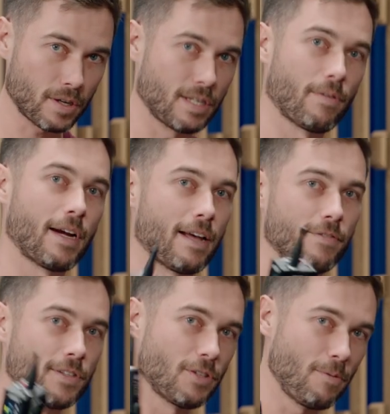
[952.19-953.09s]
So I have
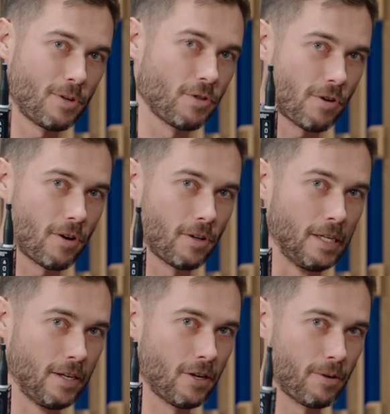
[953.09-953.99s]
zoom control
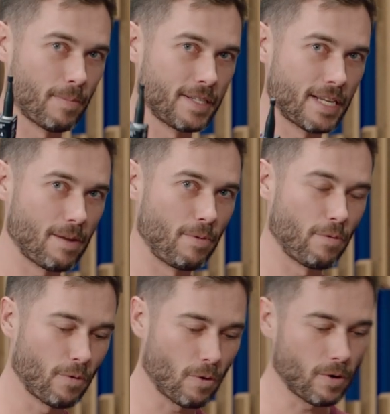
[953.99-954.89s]
on my
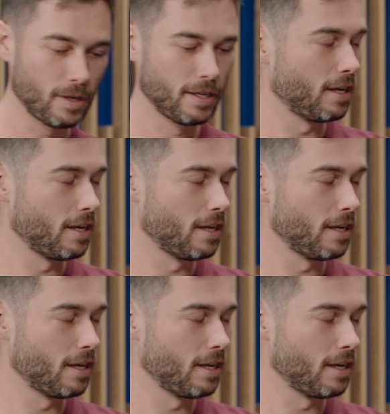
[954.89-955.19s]
ZMU-4